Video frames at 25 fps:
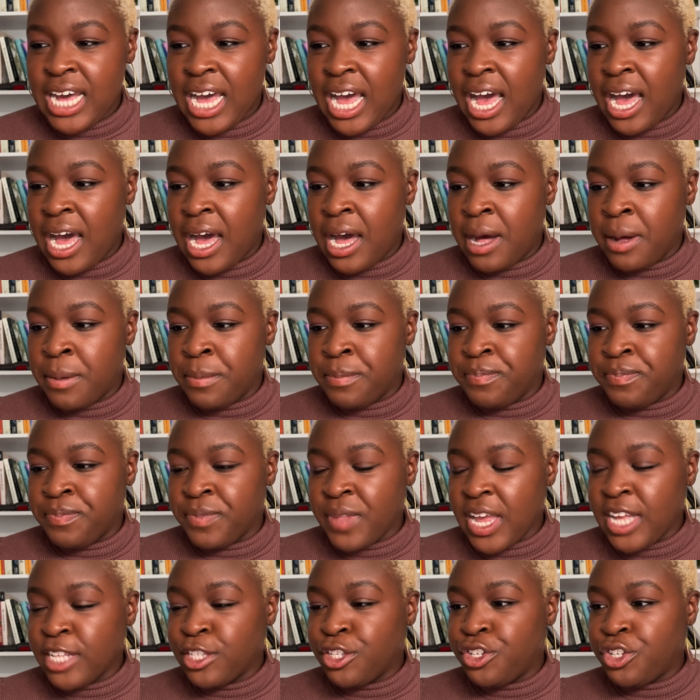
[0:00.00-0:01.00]

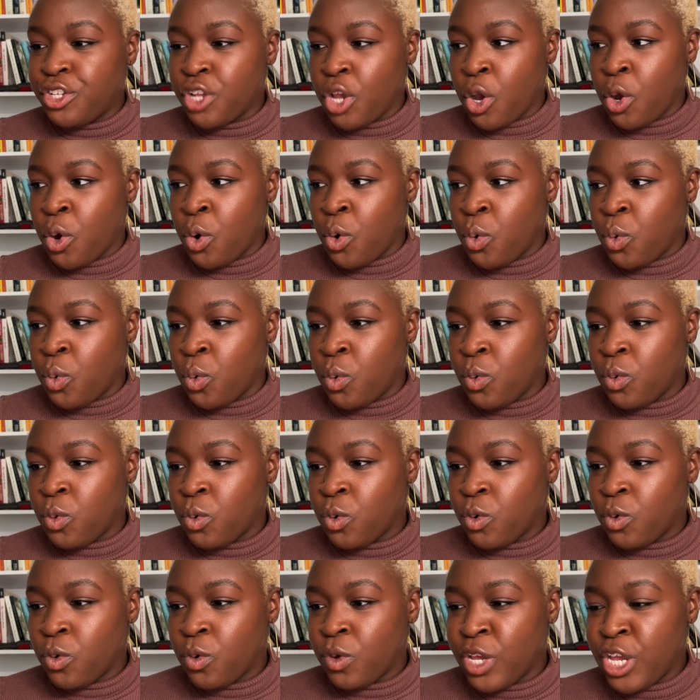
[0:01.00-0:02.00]
And so,
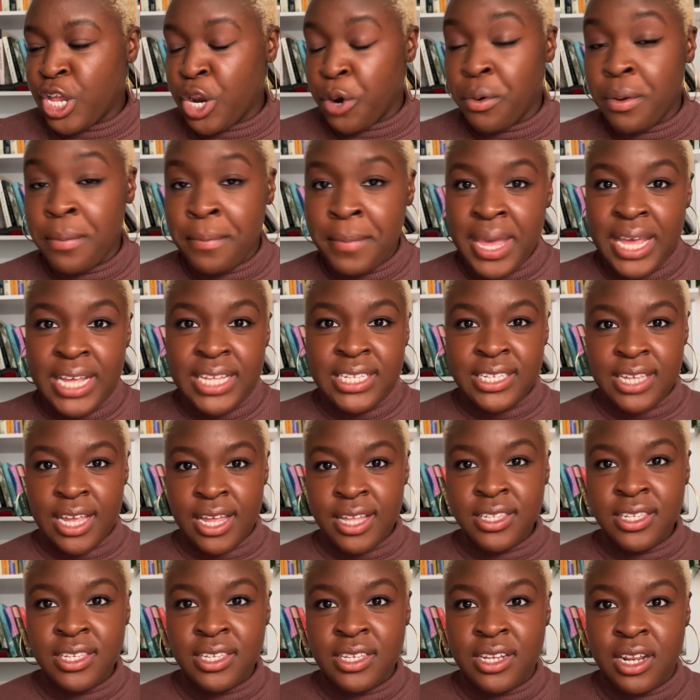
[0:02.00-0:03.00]
you know, it makes
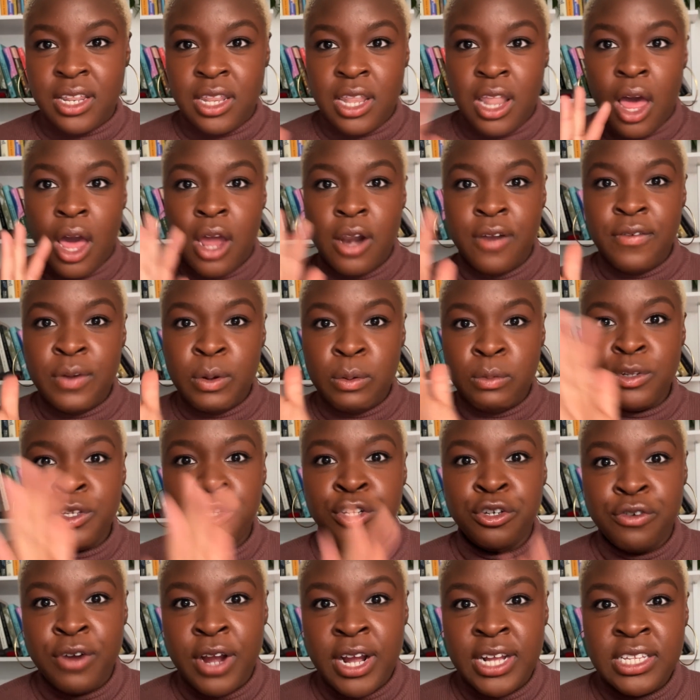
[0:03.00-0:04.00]
sense that a lot of it was
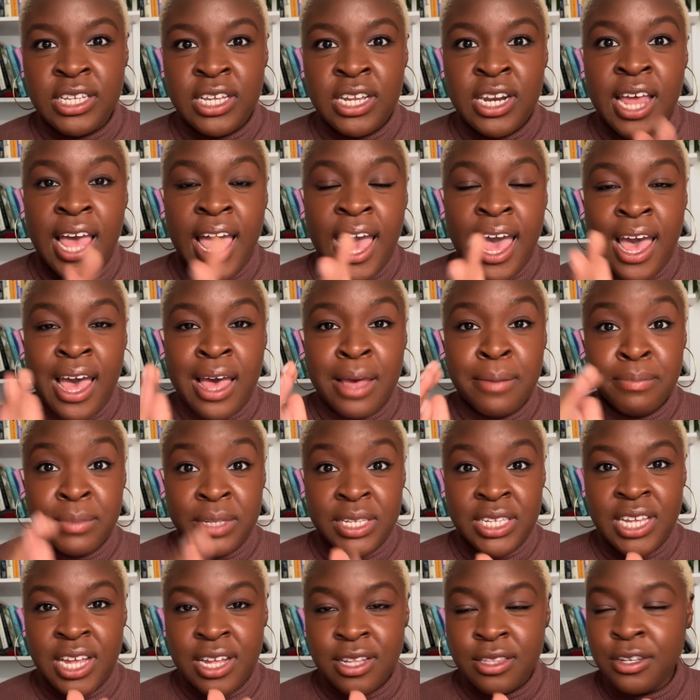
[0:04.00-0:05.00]
directed at
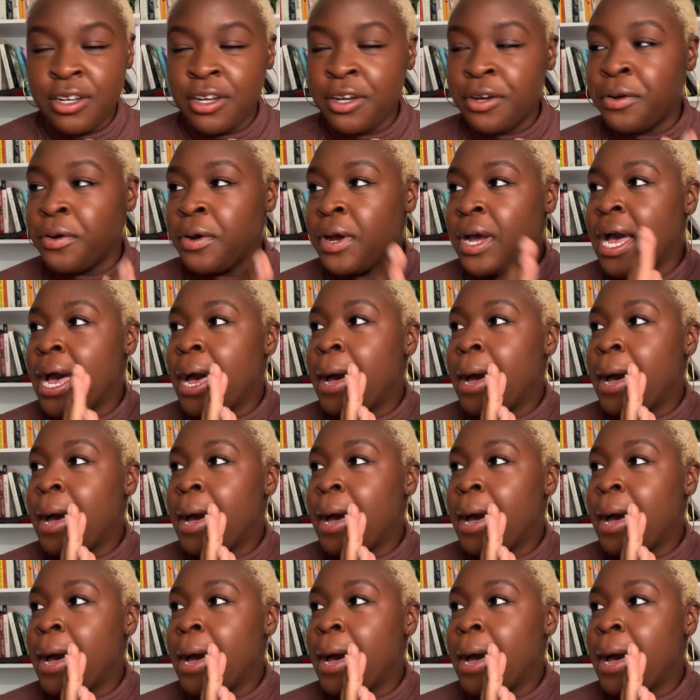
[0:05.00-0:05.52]
Misato,